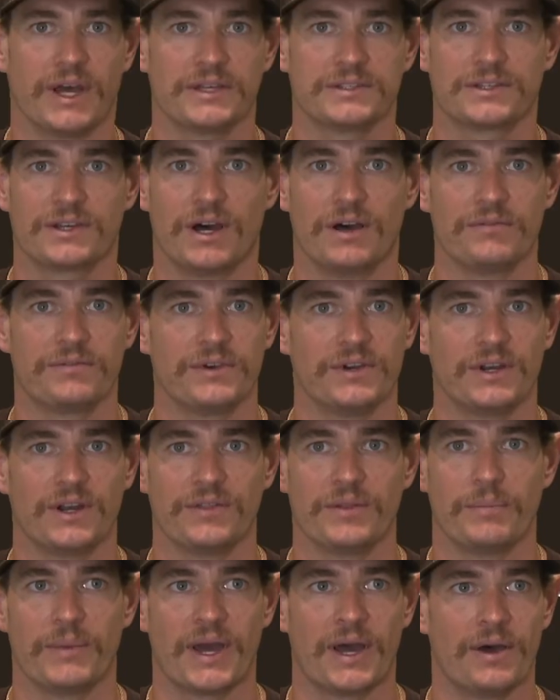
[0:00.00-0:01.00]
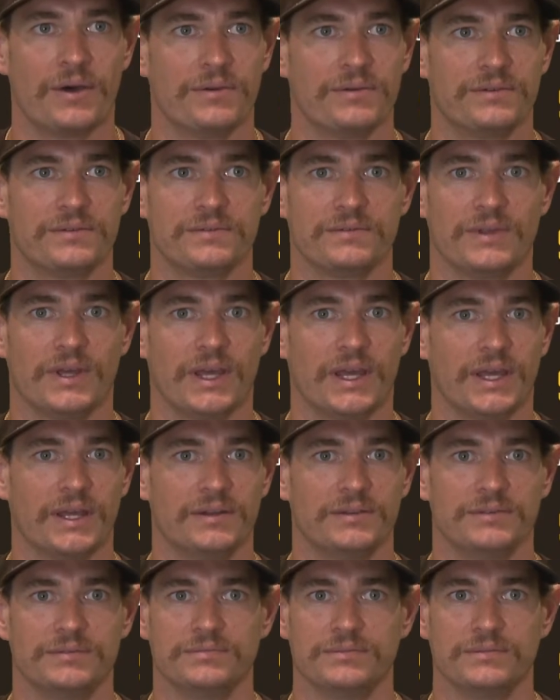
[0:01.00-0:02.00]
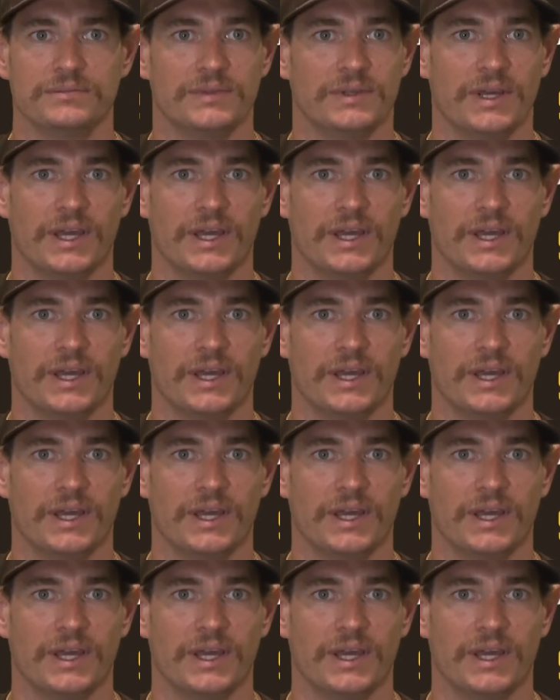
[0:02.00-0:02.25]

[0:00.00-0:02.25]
as confident on the mound and